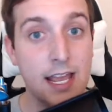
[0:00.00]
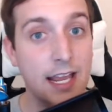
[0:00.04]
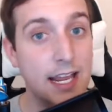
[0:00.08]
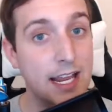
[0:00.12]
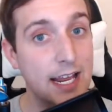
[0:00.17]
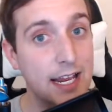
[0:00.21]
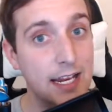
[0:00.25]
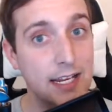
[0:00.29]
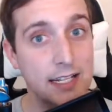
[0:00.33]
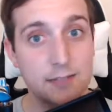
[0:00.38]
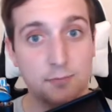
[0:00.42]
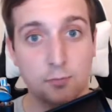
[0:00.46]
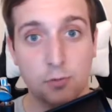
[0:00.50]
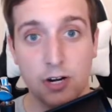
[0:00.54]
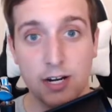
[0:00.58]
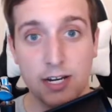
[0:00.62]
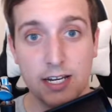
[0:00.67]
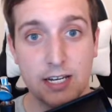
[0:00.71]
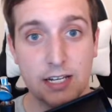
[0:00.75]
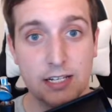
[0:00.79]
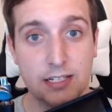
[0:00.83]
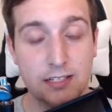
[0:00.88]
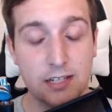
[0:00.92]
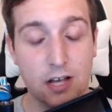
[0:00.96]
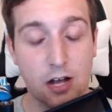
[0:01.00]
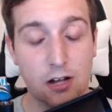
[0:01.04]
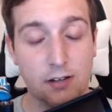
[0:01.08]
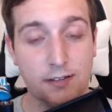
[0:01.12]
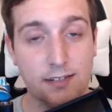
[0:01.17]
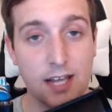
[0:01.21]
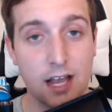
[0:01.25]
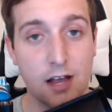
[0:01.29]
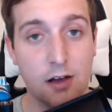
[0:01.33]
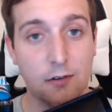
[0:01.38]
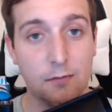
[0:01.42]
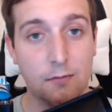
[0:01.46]
And it's breaking it all
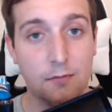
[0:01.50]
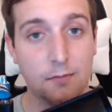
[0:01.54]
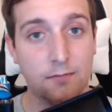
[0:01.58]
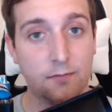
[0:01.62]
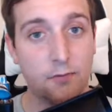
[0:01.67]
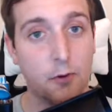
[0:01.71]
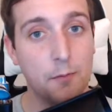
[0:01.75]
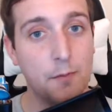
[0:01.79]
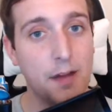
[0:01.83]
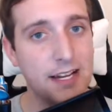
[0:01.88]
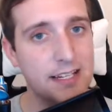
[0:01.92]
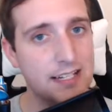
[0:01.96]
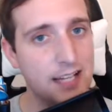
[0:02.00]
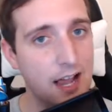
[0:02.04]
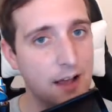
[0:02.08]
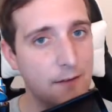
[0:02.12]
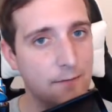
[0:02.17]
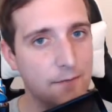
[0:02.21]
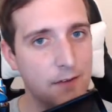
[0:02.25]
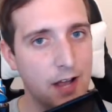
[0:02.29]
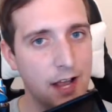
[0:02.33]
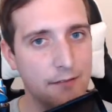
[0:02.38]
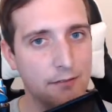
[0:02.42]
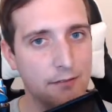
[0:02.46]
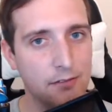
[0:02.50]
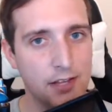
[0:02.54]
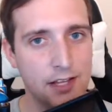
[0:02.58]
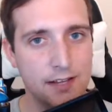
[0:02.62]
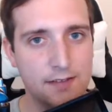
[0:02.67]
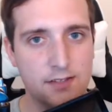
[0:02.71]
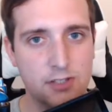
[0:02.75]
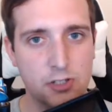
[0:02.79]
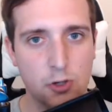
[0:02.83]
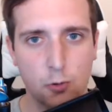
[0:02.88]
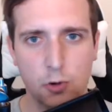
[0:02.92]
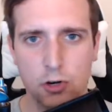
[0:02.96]
down from my top 5
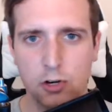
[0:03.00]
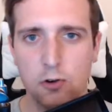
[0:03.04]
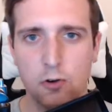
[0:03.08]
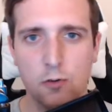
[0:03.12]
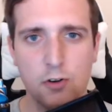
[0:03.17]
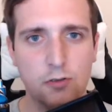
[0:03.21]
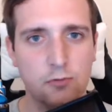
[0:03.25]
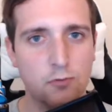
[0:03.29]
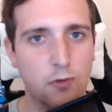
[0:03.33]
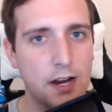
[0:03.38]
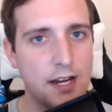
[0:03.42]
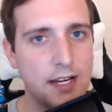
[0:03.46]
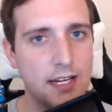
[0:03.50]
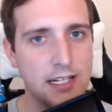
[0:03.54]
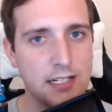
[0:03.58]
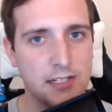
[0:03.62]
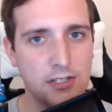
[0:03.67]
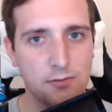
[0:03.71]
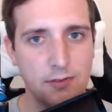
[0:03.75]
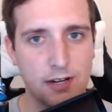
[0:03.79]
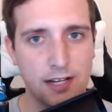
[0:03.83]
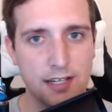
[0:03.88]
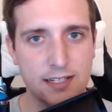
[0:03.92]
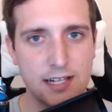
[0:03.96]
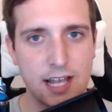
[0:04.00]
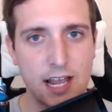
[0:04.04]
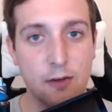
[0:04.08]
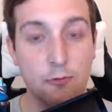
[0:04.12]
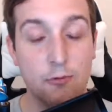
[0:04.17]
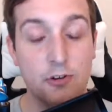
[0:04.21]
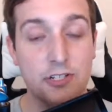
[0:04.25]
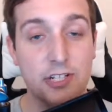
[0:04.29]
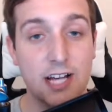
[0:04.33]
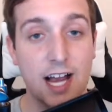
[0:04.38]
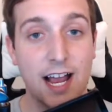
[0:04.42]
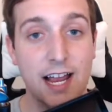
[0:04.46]
list. So we're going right into it,
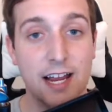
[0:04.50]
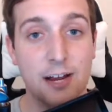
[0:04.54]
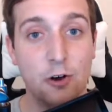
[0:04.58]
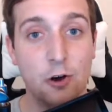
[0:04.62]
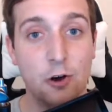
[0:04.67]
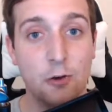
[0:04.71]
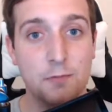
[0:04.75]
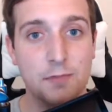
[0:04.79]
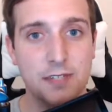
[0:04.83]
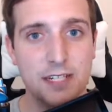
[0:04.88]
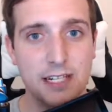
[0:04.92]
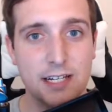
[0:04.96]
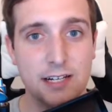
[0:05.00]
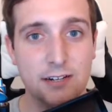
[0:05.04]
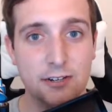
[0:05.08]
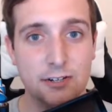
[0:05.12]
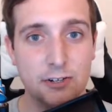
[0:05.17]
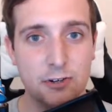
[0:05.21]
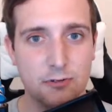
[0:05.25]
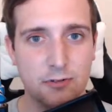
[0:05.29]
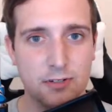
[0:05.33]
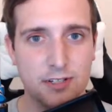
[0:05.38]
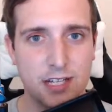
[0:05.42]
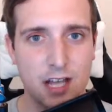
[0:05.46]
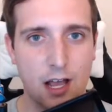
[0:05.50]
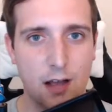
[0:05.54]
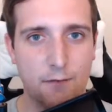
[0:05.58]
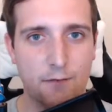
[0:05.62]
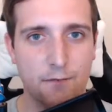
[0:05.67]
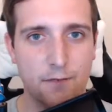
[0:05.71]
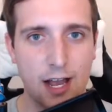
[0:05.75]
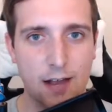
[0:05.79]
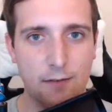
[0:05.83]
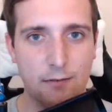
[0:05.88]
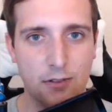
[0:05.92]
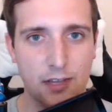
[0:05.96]
which I hope to hear your top
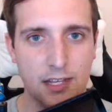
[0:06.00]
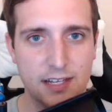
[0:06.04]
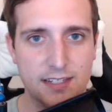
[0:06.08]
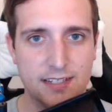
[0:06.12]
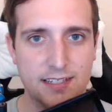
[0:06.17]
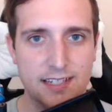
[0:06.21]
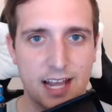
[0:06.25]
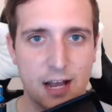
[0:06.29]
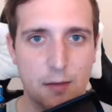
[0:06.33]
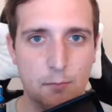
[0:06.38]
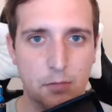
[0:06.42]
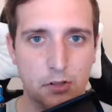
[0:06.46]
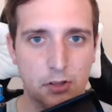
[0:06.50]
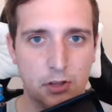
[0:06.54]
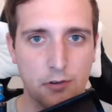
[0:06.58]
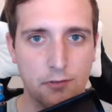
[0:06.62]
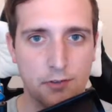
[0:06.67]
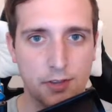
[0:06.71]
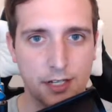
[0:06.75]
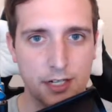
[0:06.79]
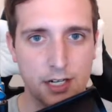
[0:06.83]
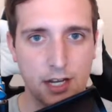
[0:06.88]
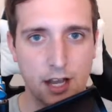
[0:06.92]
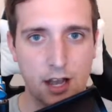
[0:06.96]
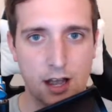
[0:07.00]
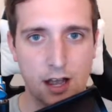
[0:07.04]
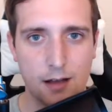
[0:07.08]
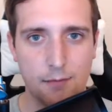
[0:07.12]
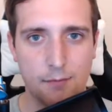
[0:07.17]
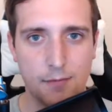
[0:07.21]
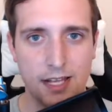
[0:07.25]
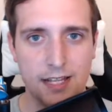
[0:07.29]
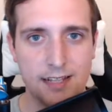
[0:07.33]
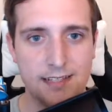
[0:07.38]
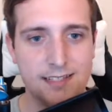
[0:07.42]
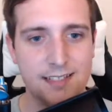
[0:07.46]
5 list down below in the
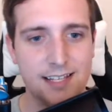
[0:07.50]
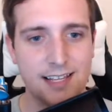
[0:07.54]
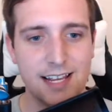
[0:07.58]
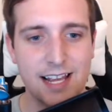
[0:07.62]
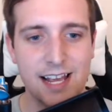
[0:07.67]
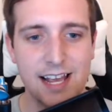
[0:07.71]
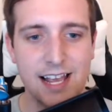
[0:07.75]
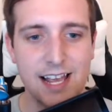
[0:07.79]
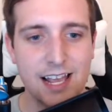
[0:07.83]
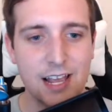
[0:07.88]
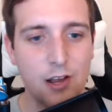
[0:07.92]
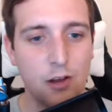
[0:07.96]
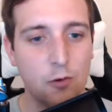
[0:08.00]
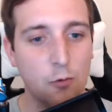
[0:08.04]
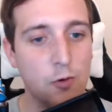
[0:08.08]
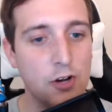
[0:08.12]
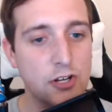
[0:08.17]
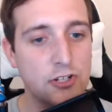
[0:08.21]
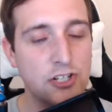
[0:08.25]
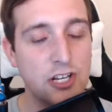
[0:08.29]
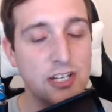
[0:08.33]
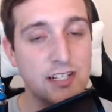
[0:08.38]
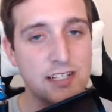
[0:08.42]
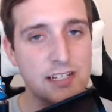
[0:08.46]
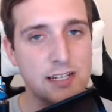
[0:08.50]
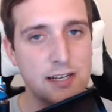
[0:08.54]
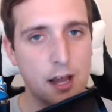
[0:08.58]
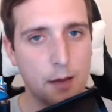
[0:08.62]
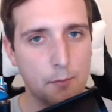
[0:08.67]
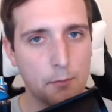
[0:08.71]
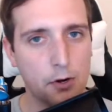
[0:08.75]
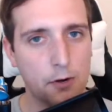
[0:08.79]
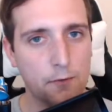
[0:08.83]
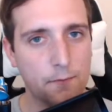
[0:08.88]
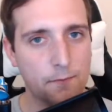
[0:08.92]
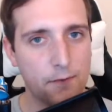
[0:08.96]
comments, which is
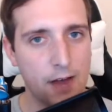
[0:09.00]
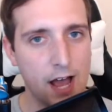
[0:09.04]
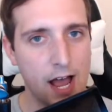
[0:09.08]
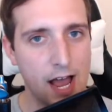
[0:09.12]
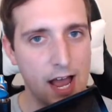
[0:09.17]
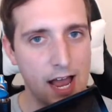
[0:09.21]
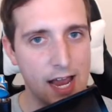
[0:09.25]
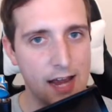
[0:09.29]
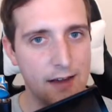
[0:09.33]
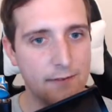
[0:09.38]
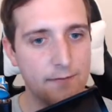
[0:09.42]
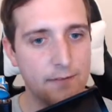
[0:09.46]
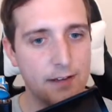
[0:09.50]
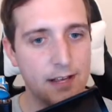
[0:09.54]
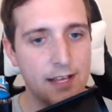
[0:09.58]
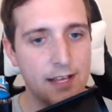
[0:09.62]
number 5,